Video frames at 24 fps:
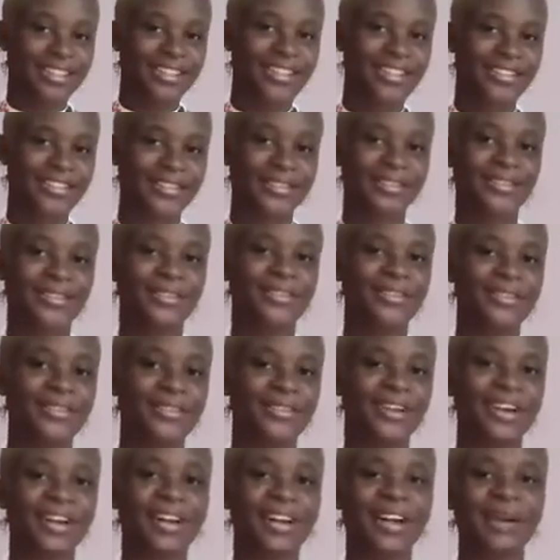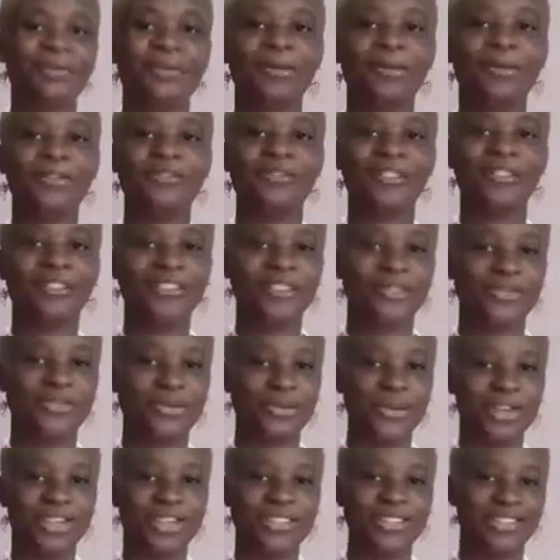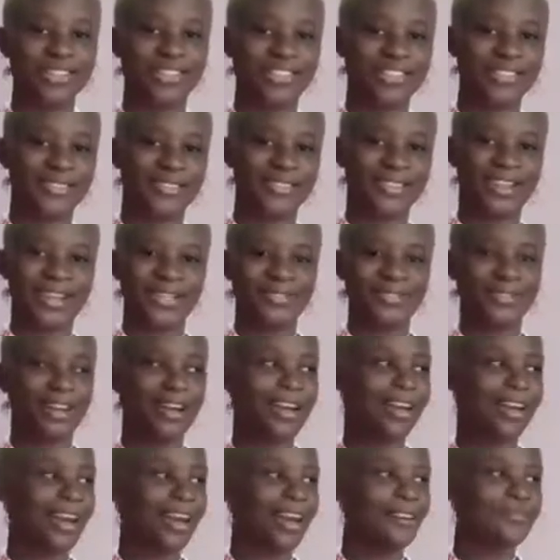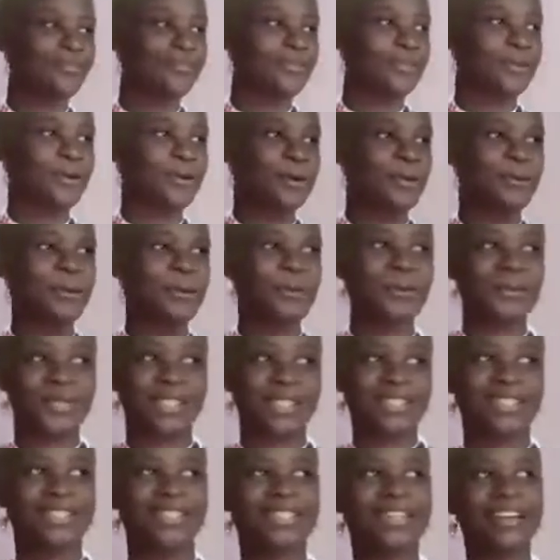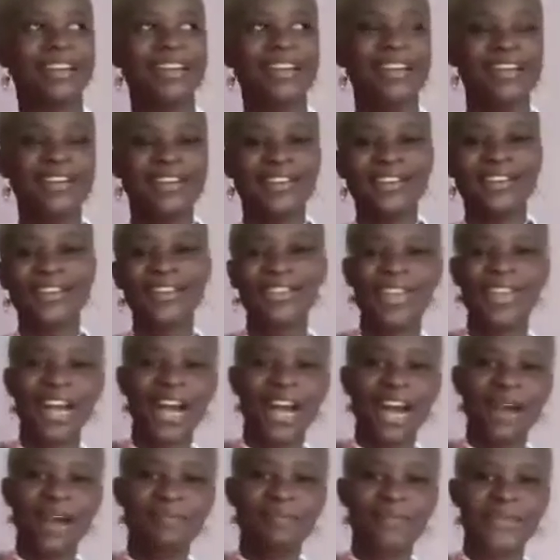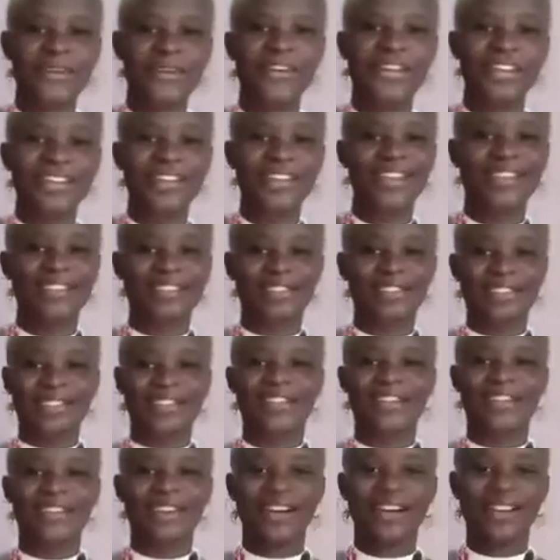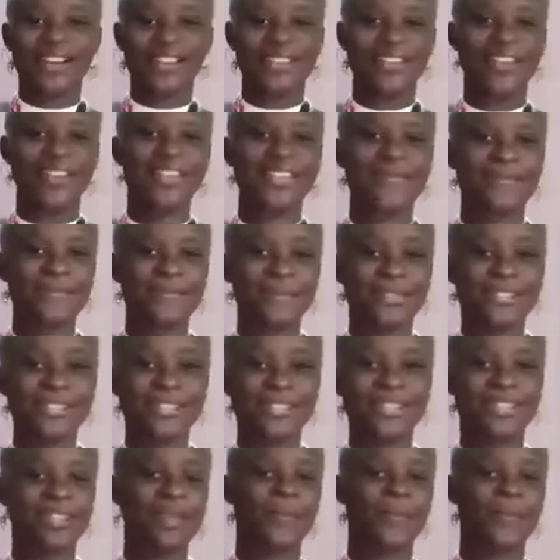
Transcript: So I'm not feeling too well since, so that's why I haven't got up since. So now I'm okay. So I said let's proceed.